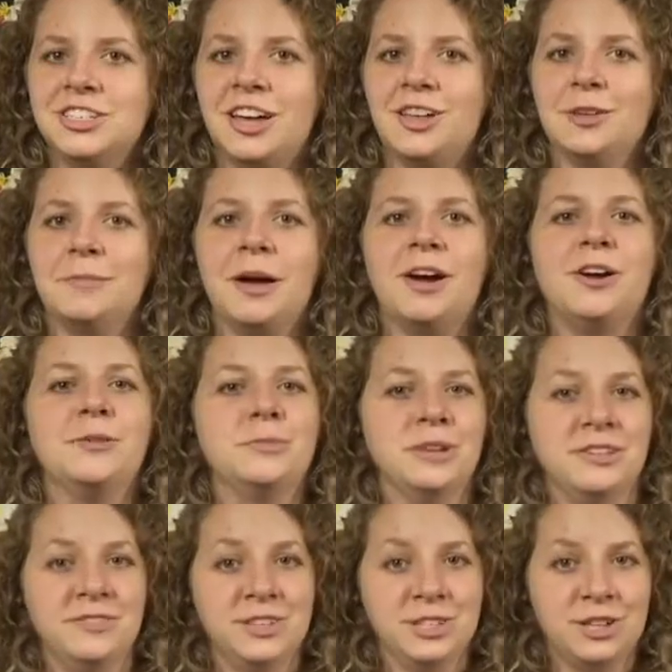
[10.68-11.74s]
tell about a
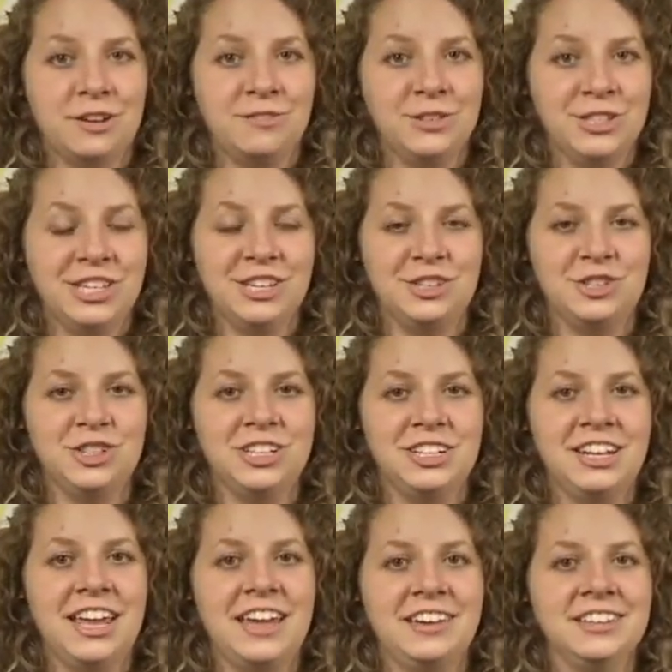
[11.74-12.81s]
previous conversation
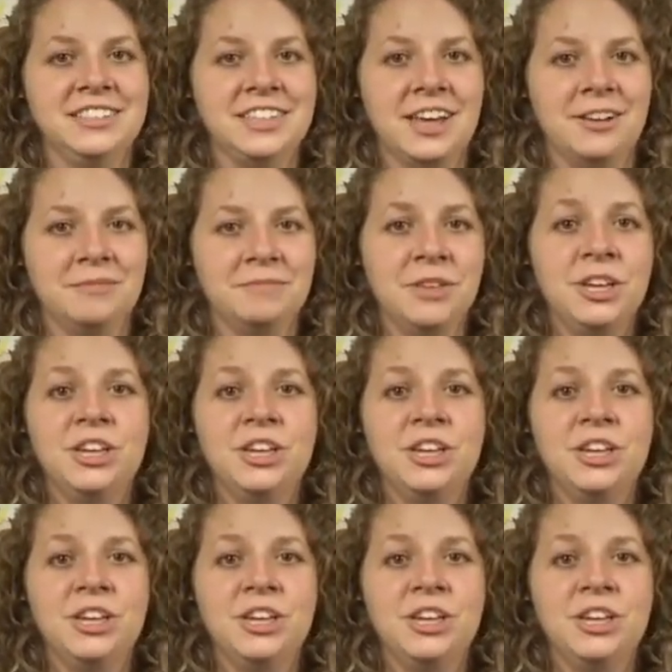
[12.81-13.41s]
in ASL,